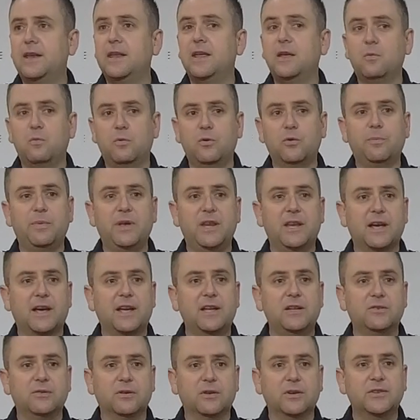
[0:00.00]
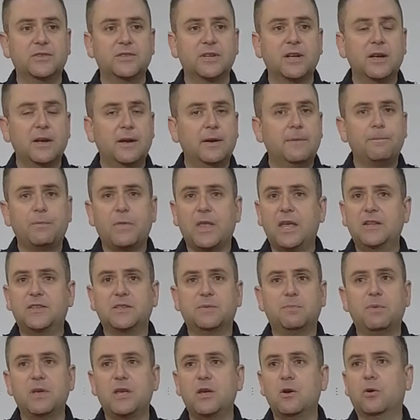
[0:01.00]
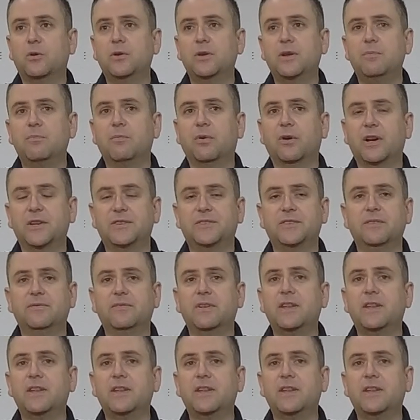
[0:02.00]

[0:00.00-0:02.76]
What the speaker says: it will be dangerous, it's beyond impressive.